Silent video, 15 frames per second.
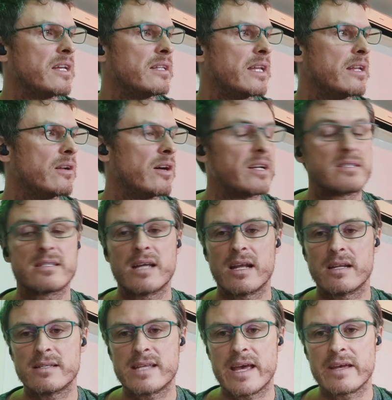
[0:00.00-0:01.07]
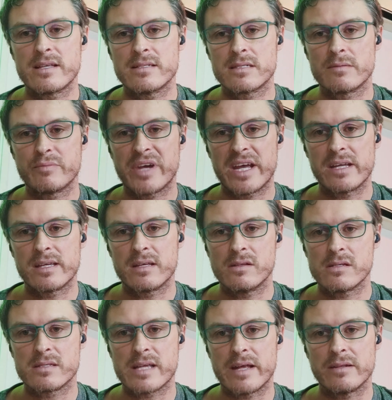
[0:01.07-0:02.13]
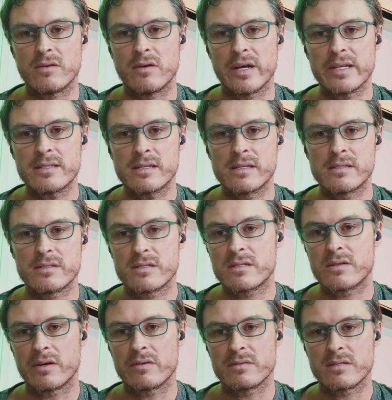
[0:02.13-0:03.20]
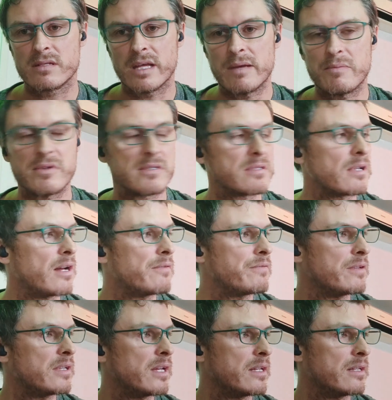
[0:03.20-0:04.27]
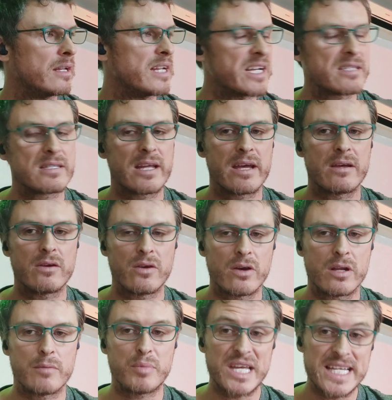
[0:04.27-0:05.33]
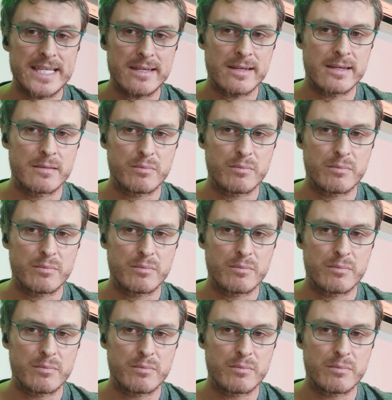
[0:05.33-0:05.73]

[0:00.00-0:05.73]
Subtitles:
And then I started taking some painkillers that night just so I could sleep and stuff, and then the next day it hurt a bit,